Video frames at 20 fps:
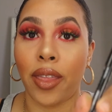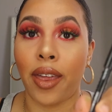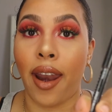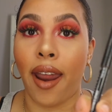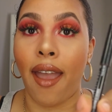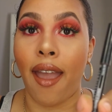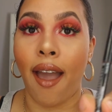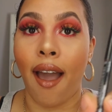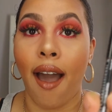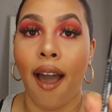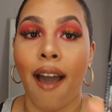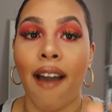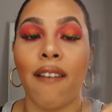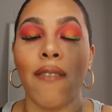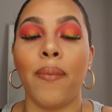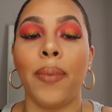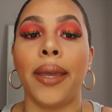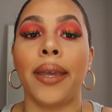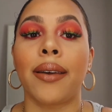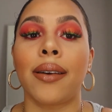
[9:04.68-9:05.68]
that I
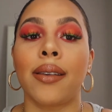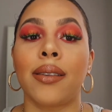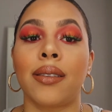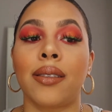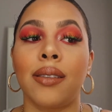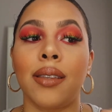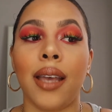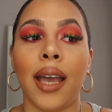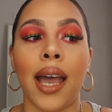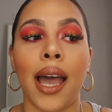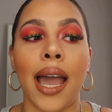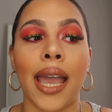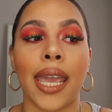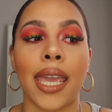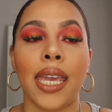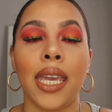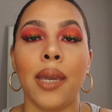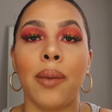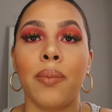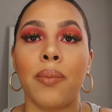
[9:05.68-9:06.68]
have because I
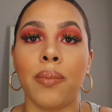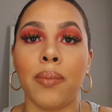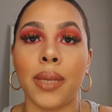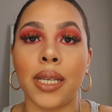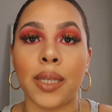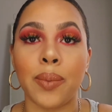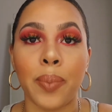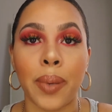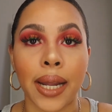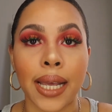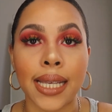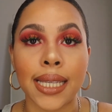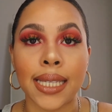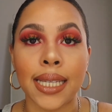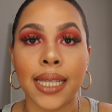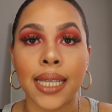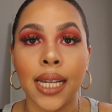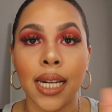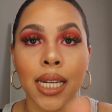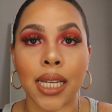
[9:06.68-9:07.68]
keep
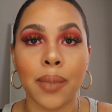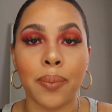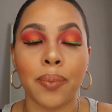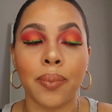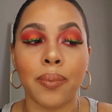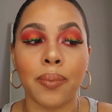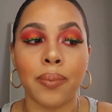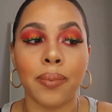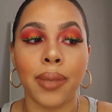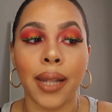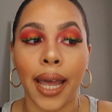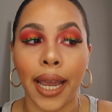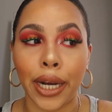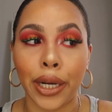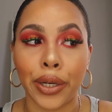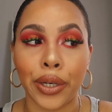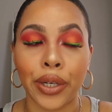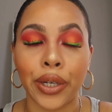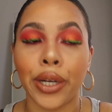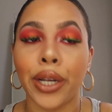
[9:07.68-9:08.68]
misplacing the lip
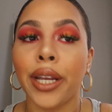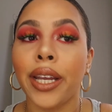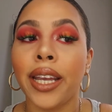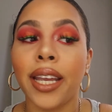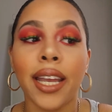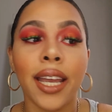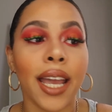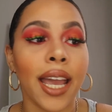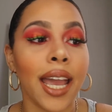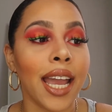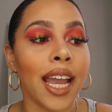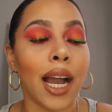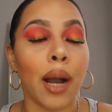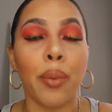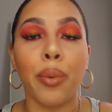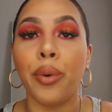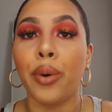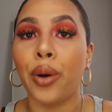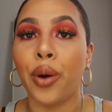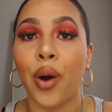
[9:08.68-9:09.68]
liner, and I
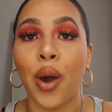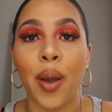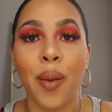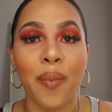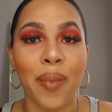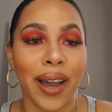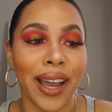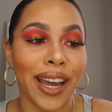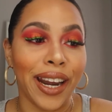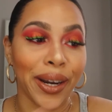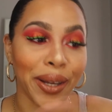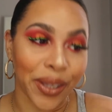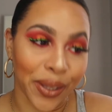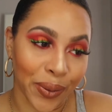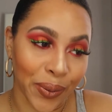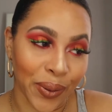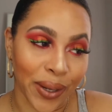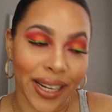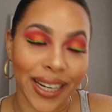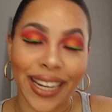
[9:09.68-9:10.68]
will go and buy
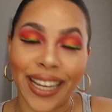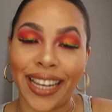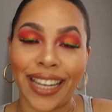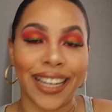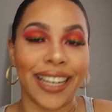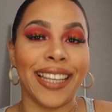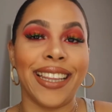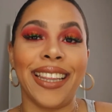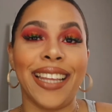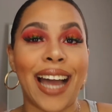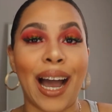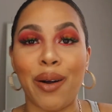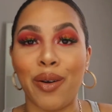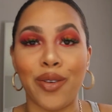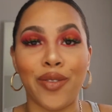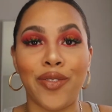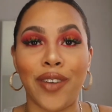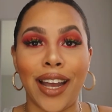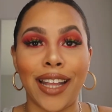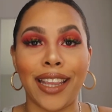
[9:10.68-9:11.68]
another one and I
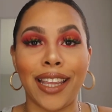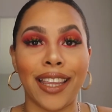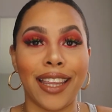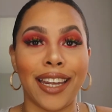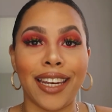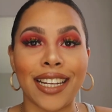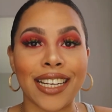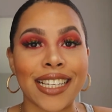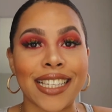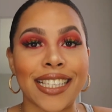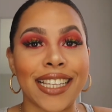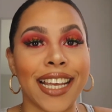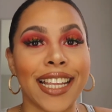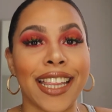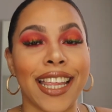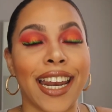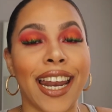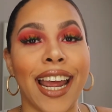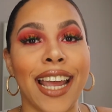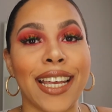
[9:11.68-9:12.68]
will find it the next day
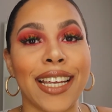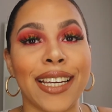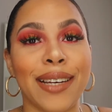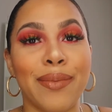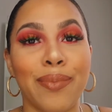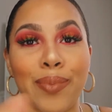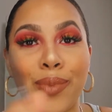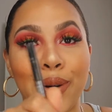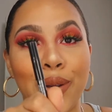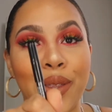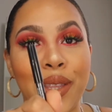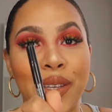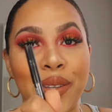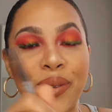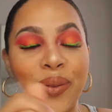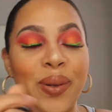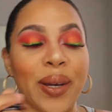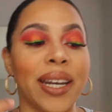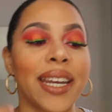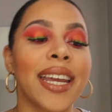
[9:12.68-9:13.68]
that I bought
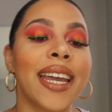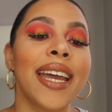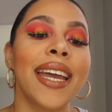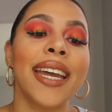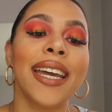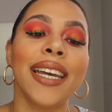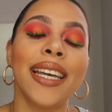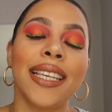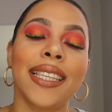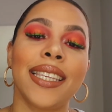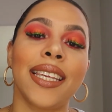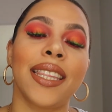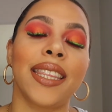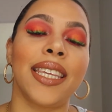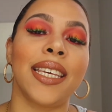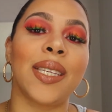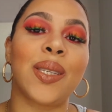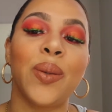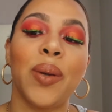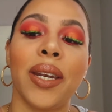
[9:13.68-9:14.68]
this one. So
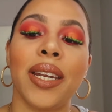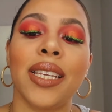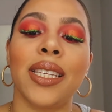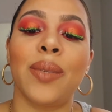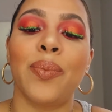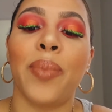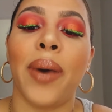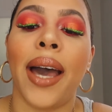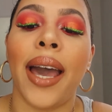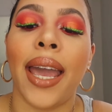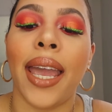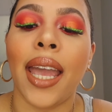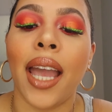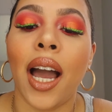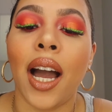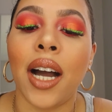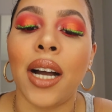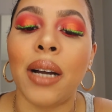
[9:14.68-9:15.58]
this one is by